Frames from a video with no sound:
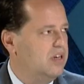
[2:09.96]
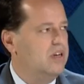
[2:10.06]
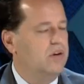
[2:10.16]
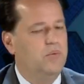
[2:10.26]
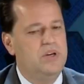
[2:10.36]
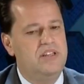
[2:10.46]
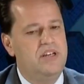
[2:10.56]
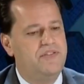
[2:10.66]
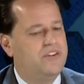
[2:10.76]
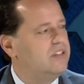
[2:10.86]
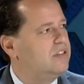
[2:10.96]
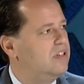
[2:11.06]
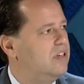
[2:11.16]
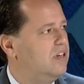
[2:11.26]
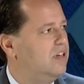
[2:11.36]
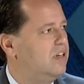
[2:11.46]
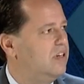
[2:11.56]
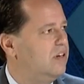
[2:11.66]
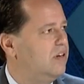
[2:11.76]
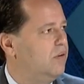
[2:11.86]
with different
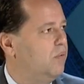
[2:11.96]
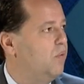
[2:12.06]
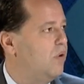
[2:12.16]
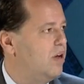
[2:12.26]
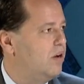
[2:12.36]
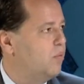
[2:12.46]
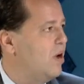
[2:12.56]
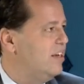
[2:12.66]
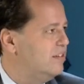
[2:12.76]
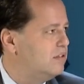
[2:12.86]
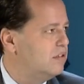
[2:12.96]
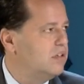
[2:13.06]
weight.